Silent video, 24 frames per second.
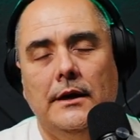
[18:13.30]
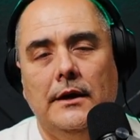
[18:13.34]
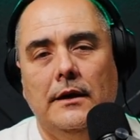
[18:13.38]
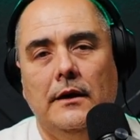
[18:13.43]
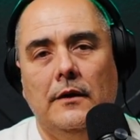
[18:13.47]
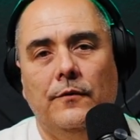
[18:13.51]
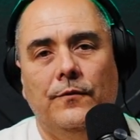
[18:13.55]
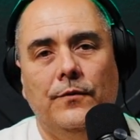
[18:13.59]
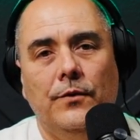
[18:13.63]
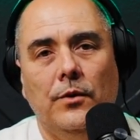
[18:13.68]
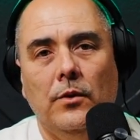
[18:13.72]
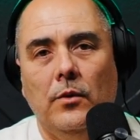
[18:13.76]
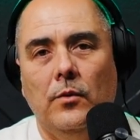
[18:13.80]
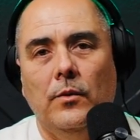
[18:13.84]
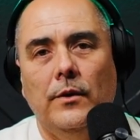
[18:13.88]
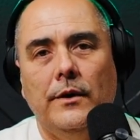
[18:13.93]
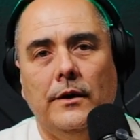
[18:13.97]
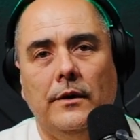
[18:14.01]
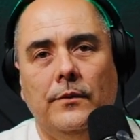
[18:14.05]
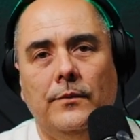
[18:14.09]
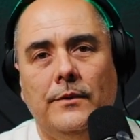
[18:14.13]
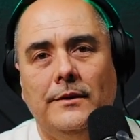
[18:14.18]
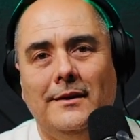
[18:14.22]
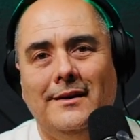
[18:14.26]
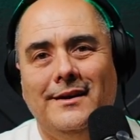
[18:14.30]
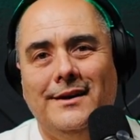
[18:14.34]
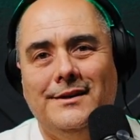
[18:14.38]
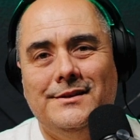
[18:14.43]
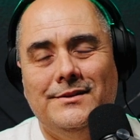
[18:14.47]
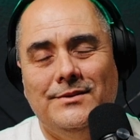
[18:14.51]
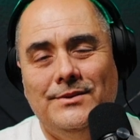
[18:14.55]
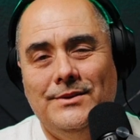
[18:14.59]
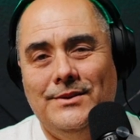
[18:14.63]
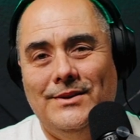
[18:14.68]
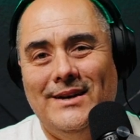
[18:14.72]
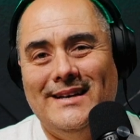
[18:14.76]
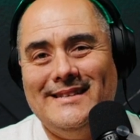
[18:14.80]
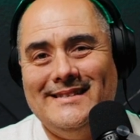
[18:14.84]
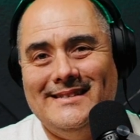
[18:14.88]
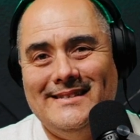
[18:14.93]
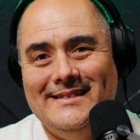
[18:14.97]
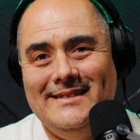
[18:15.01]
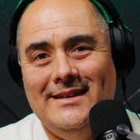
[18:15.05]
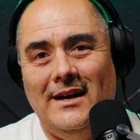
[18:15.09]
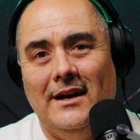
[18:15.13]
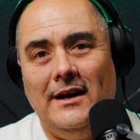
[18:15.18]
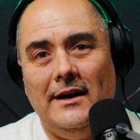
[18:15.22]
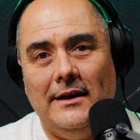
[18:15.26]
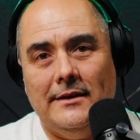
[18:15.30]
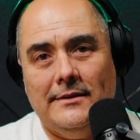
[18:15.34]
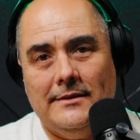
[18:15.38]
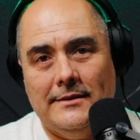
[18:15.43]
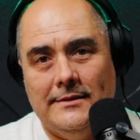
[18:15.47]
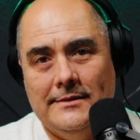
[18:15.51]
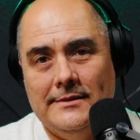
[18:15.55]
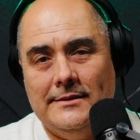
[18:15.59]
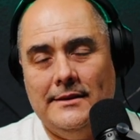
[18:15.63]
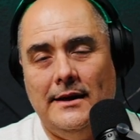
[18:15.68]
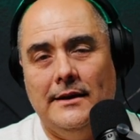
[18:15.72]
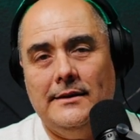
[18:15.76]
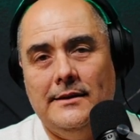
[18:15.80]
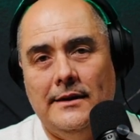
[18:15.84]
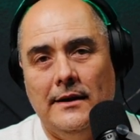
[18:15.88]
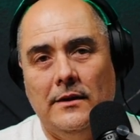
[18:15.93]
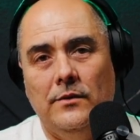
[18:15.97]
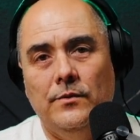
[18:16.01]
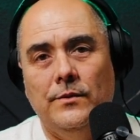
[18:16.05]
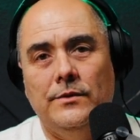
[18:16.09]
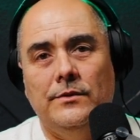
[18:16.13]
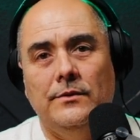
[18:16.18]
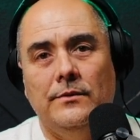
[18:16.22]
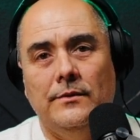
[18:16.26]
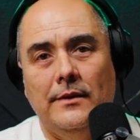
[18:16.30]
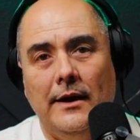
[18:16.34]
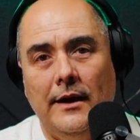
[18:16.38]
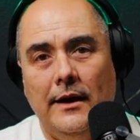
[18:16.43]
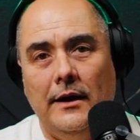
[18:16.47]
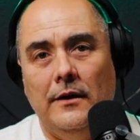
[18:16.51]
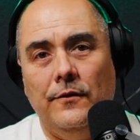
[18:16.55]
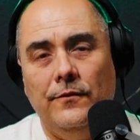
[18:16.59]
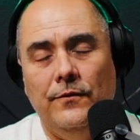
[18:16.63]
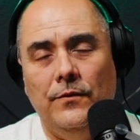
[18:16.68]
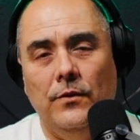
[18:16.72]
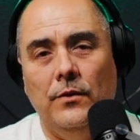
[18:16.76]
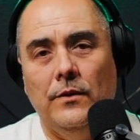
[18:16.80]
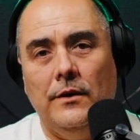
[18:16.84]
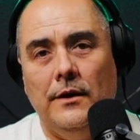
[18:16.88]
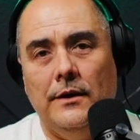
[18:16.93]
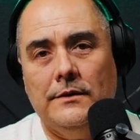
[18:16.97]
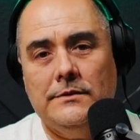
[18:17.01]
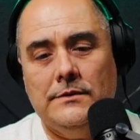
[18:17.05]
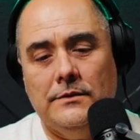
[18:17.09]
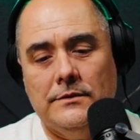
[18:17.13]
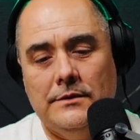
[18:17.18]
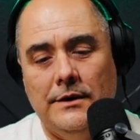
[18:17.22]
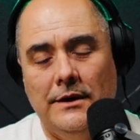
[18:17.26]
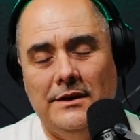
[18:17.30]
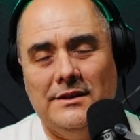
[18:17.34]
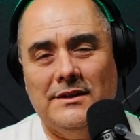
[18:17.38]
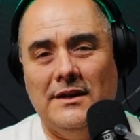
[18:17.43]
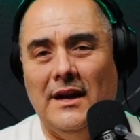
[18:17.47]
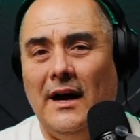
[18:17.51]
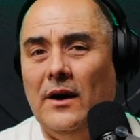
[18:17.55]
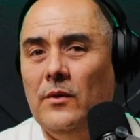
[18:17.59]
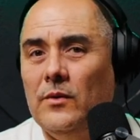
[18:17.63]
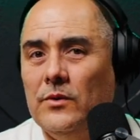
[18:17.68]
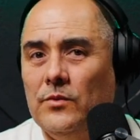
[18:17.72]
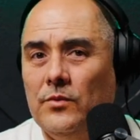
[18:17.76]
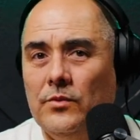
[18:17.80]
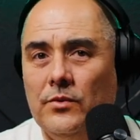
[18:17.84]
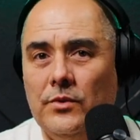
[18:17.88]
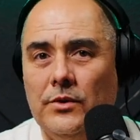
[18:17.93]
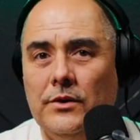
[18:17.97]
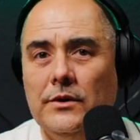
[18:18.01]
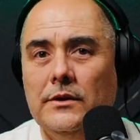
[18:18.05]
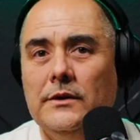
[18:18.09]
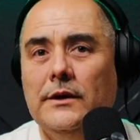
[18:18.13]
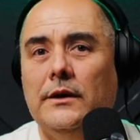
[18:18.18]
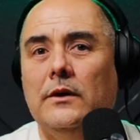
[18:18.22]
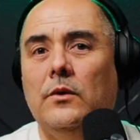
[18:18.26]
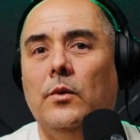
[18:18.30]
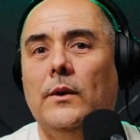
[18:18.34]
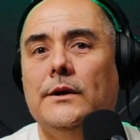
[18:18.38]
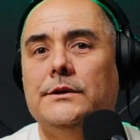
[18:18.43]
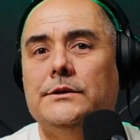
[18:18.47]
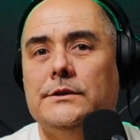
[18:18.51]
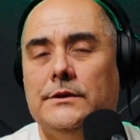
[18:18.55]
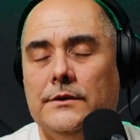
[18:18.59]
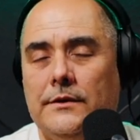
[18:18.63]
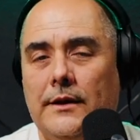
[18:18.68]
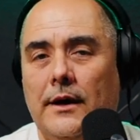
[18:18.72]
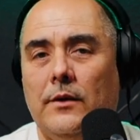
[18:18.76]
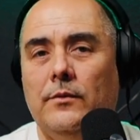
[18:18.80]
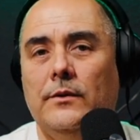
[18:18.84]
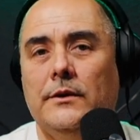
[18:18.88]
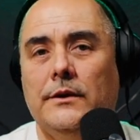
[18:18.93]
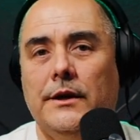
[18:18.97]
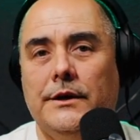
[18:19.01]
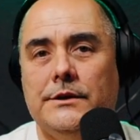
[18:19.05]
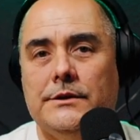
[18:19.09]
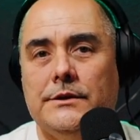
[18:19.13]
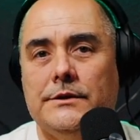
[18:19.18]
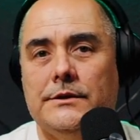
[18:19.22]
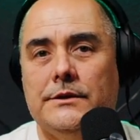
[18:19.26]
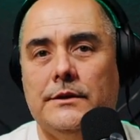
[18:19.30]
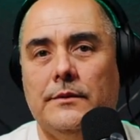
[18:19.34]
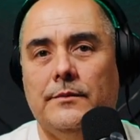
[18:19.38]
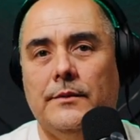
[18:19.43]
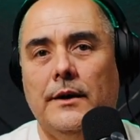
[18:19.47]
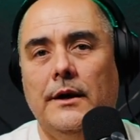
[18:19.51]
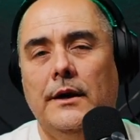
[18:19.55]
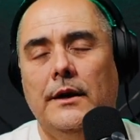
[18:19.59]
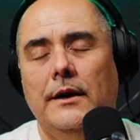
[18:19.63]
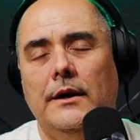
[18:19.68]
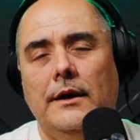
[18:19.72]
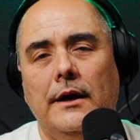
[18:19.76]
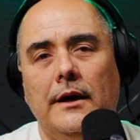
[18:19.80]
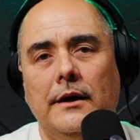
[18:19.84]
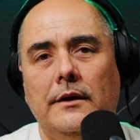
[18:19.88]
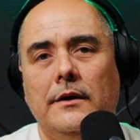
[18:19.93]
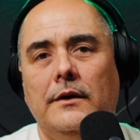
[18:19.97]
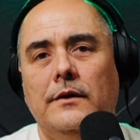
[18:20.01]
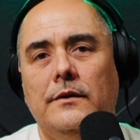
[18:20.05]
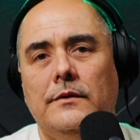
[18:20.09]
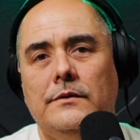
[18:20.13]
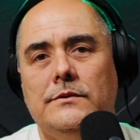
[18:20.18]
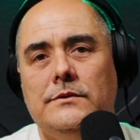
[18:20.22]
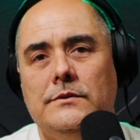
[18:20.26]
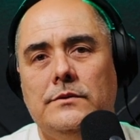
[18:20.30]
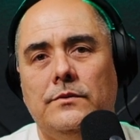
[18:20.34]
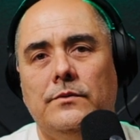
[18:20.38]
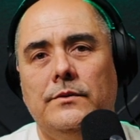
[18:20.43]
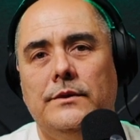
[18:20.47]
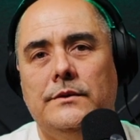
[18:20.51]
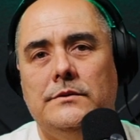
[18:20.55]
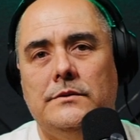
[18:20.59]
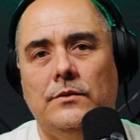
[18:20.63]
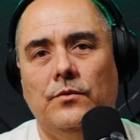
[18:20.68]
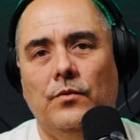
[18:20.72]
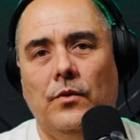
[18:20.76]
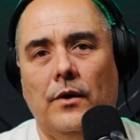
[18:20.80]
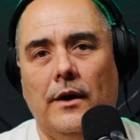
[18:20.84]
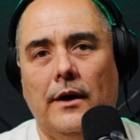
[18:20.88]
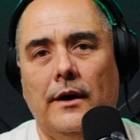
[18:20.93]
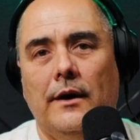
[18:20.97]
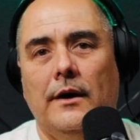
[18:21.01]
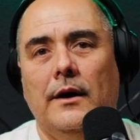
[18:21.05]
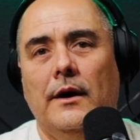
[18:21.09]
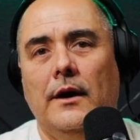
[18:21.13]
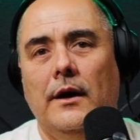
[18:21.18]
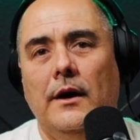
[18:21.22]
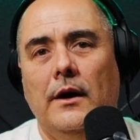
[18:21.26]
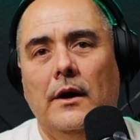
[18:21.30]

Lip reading: If you're working with an agent who has not sat down with you and had a full consultation, I would really question that relationship. And here's the reason why.